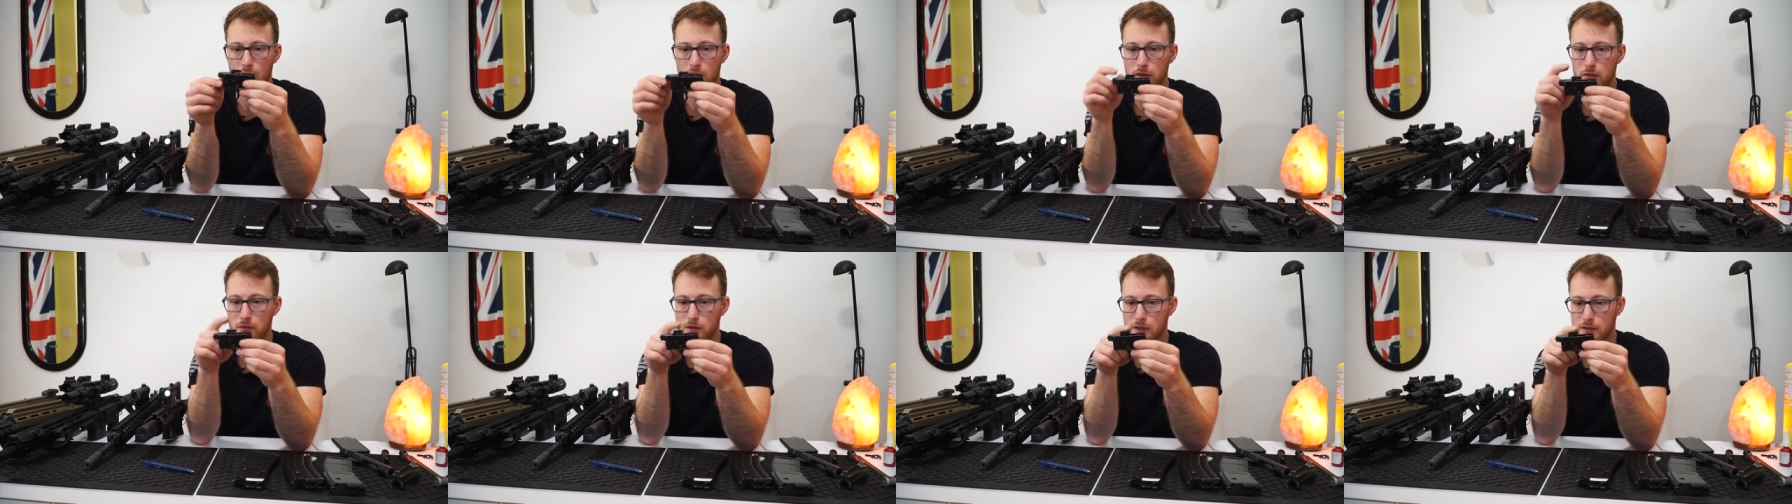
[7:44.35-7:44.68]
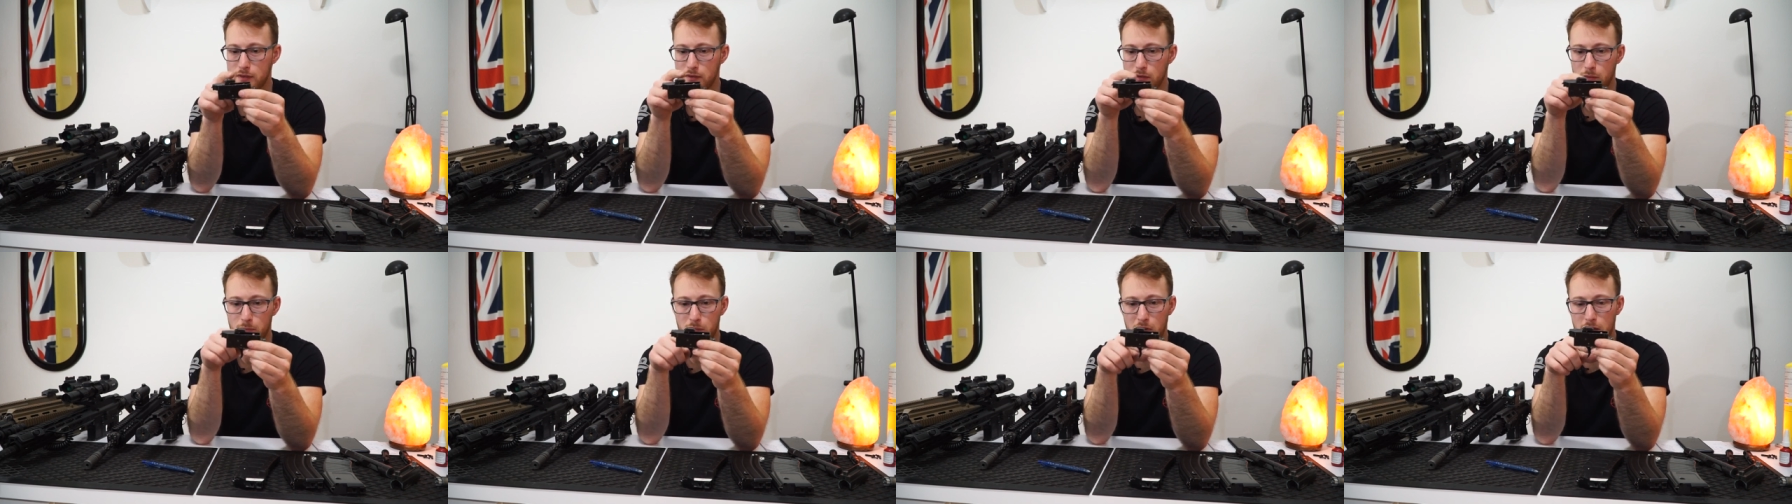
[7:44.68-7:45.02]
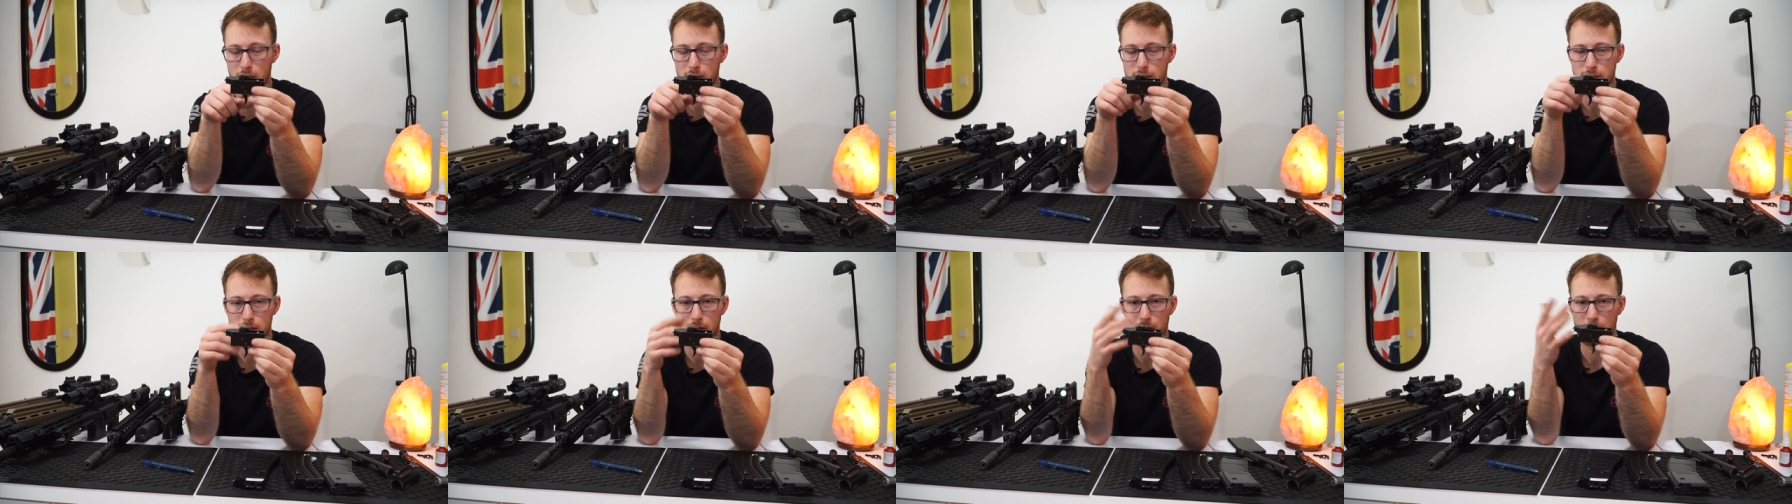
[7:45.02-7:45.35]
and you just
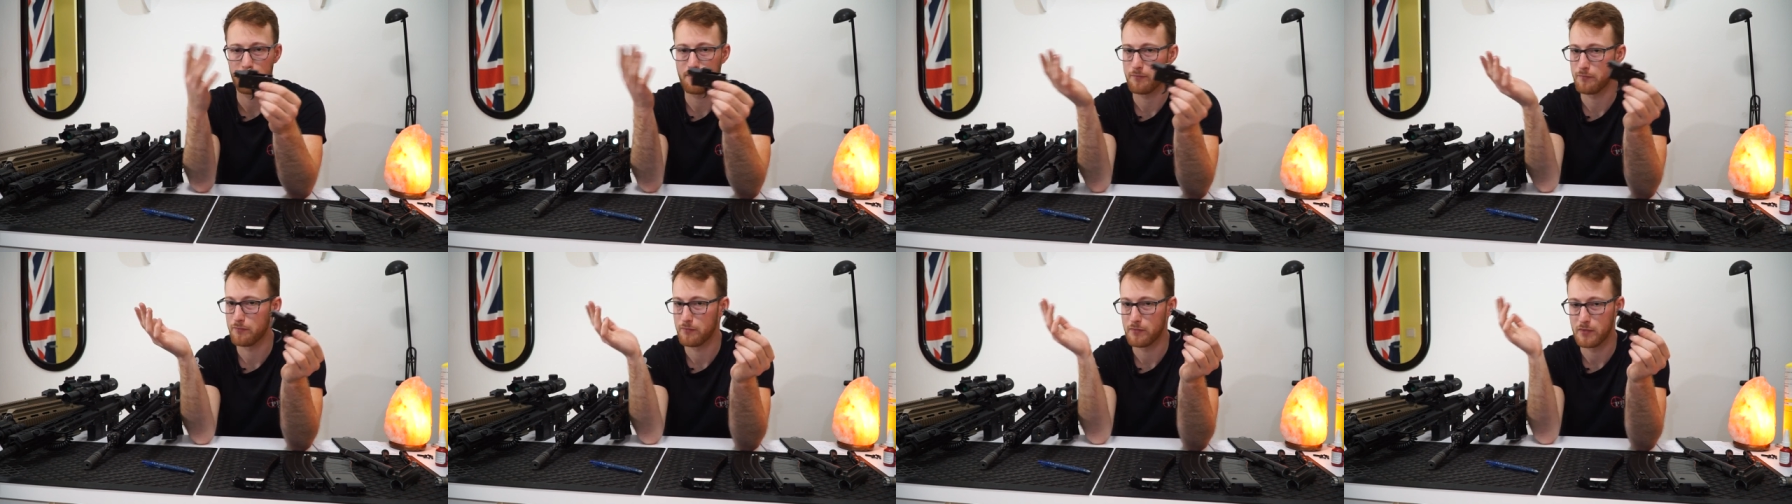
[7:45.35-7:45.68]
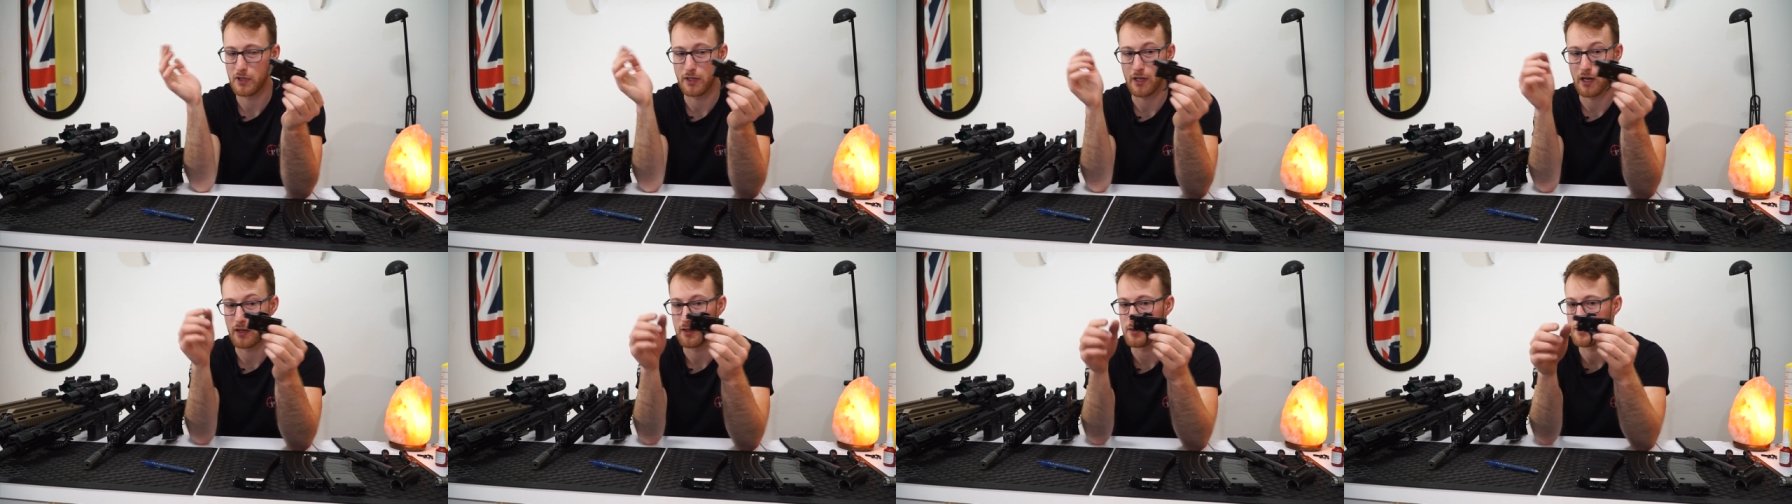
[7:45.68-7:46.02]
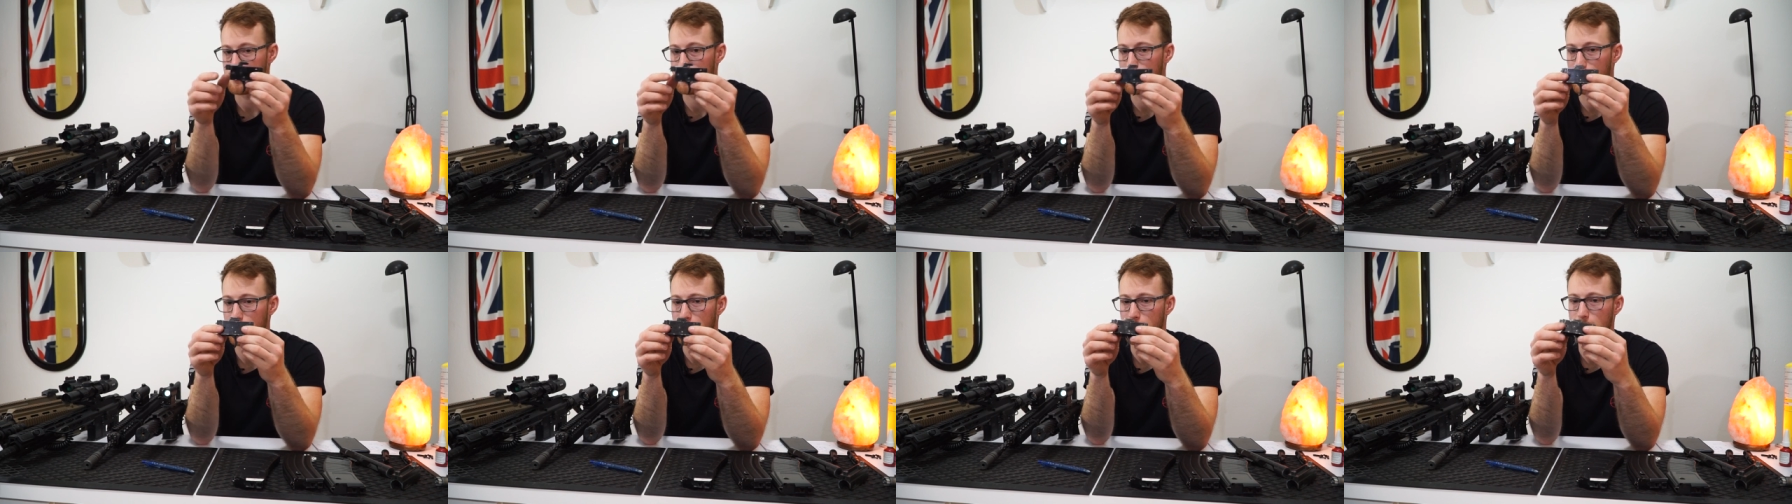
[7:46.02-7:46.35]
replace them, the
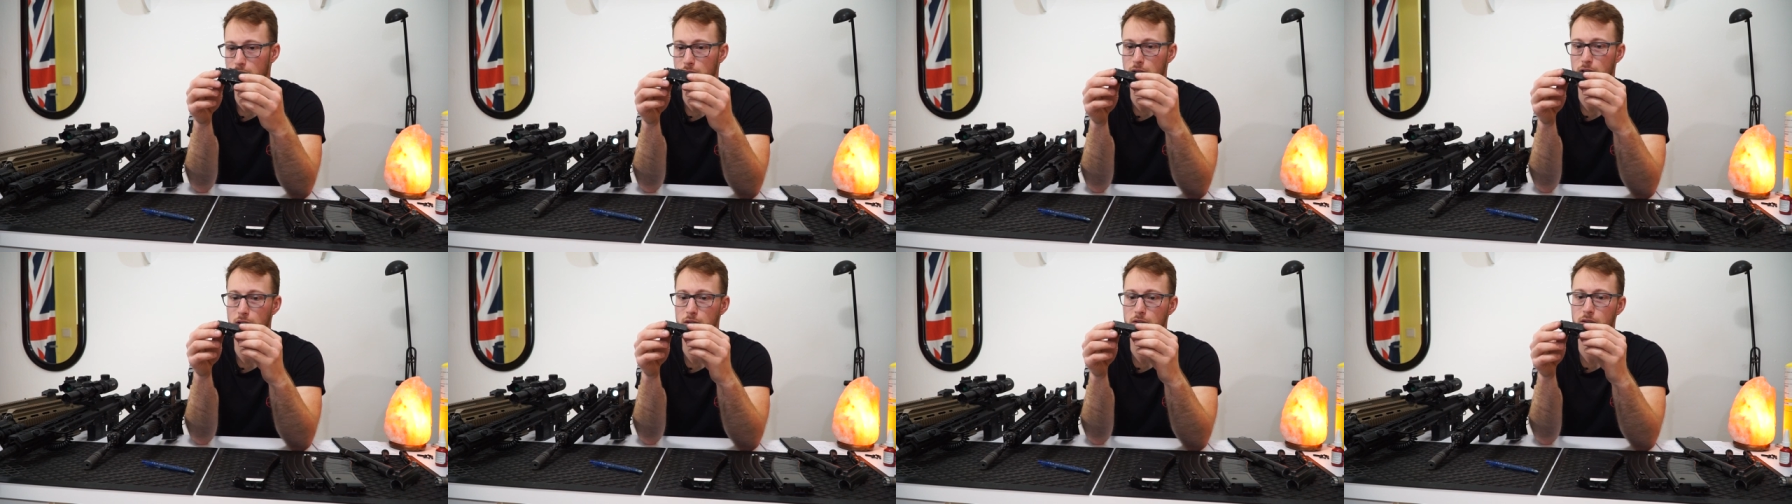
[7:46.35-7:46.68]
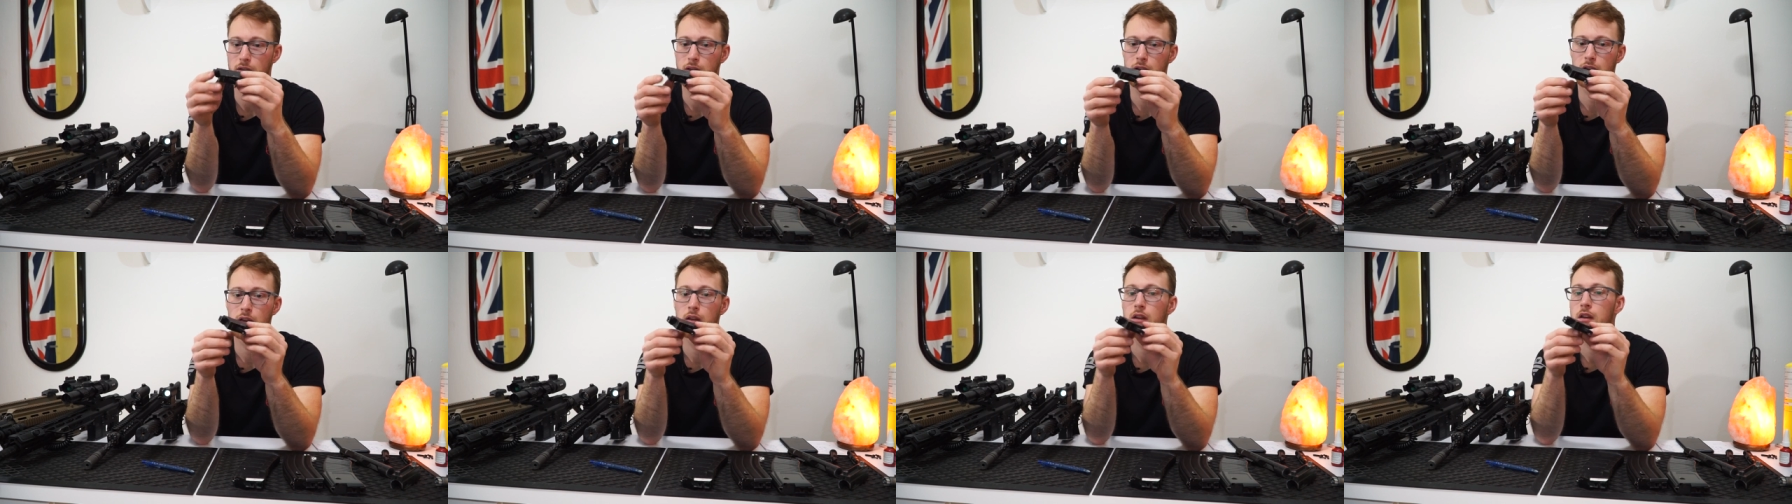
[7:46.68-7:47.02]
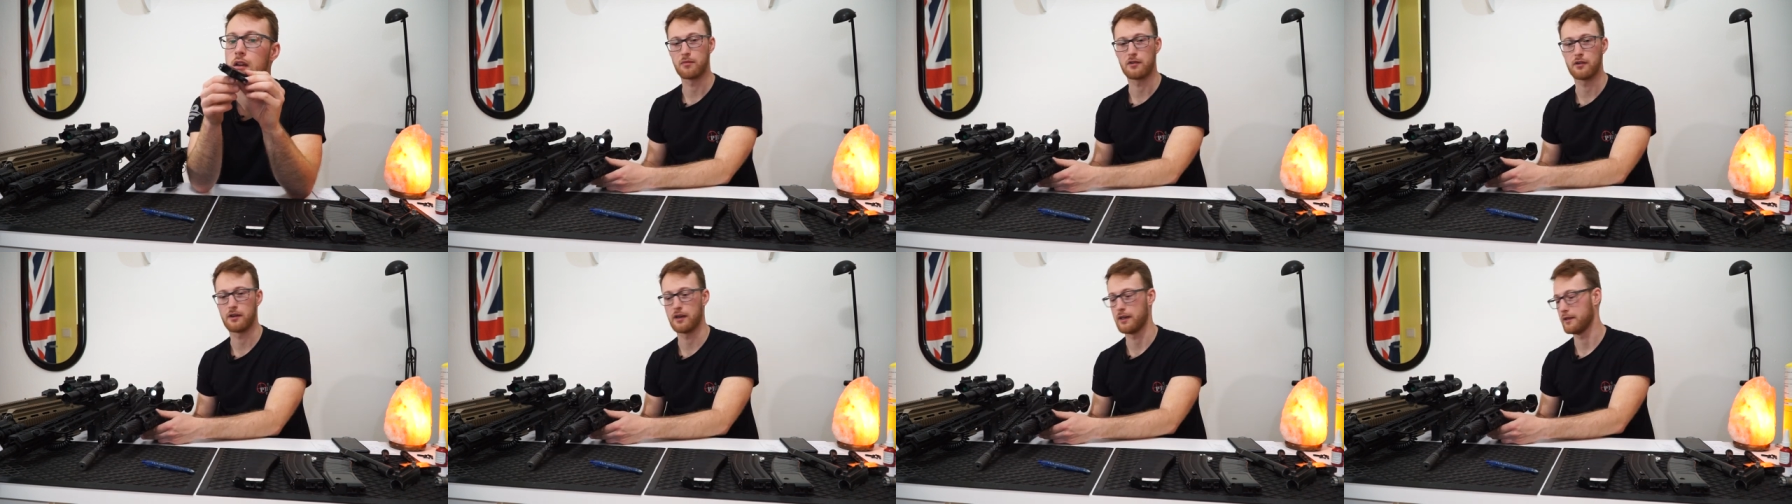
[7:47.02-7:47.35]
gun is working again.
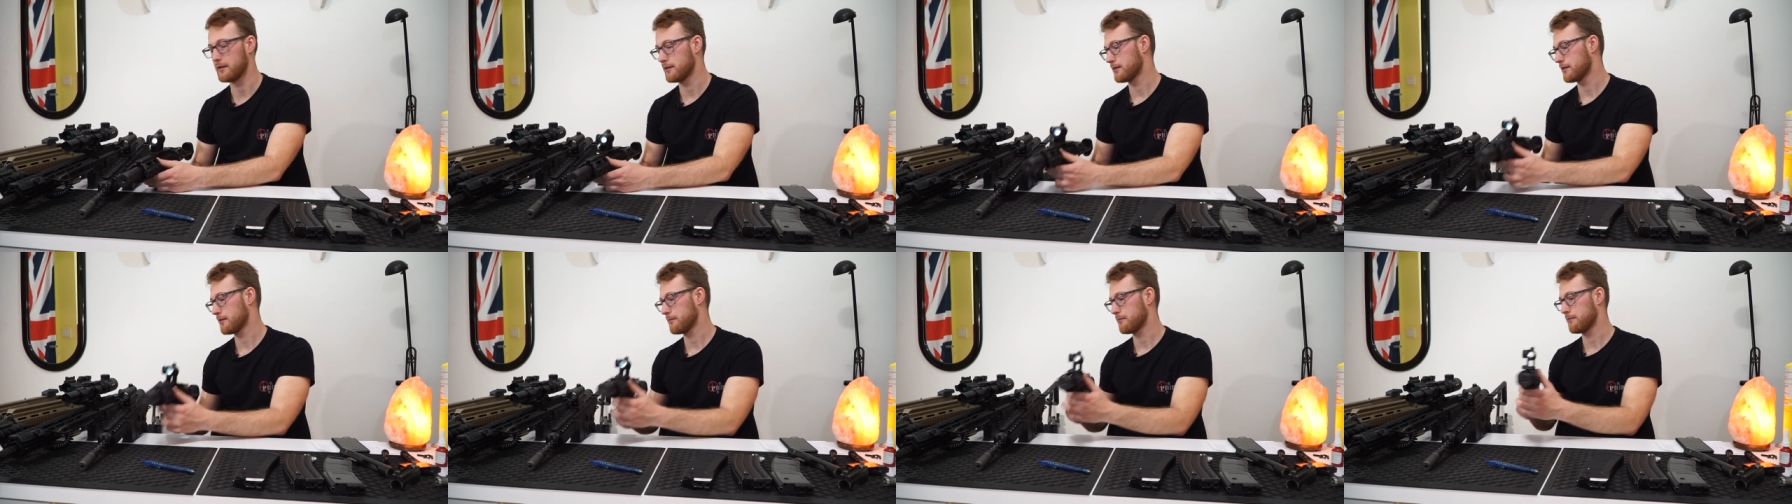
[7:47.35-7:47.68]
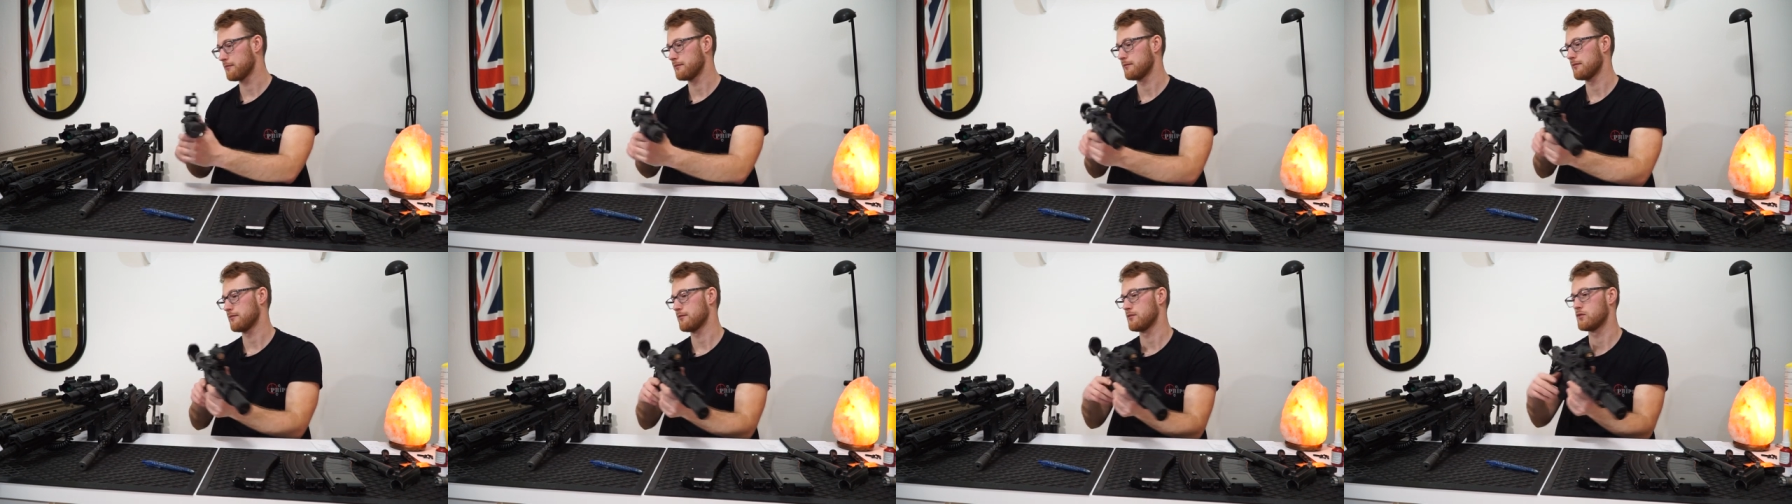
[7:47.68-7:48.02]
Upgrades.